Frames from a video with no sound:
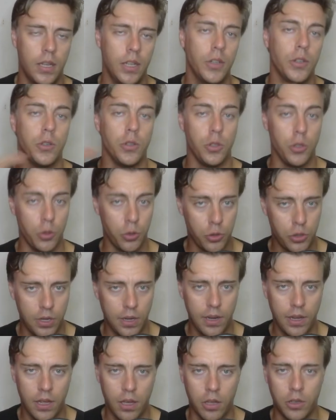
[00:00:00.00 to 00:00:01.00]

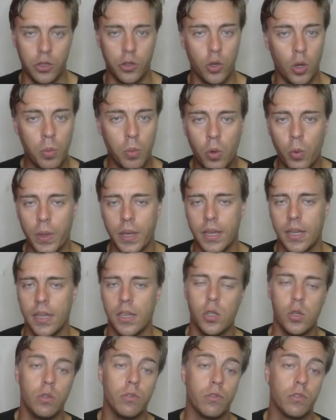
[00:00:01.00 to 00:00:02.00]
Usually on a normal weekend
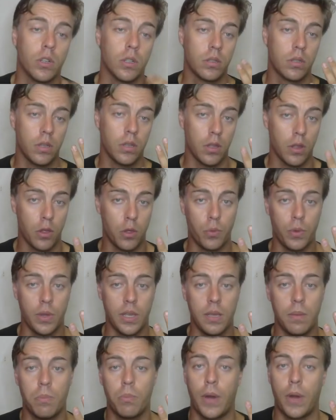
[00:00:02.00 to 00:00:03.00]
you've got 3
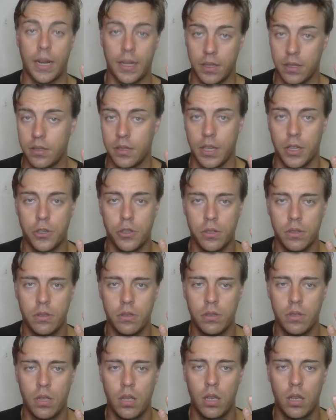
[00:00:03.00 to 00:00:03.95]
practice sessions,